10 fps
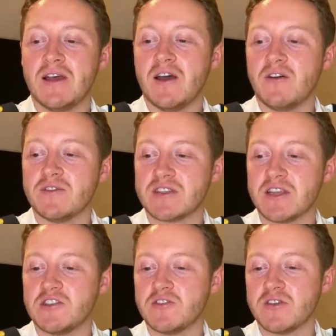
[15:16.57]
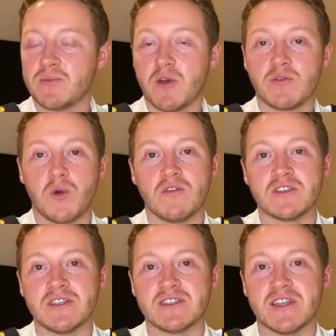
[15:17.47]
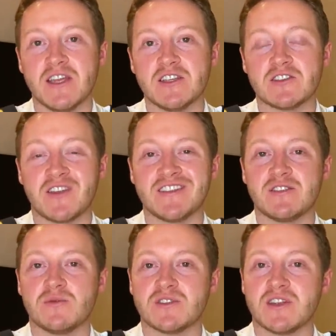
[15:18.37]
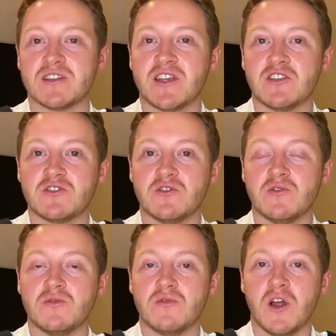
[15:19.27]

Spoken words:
Obviously during both quarantine stages, unless it was an essential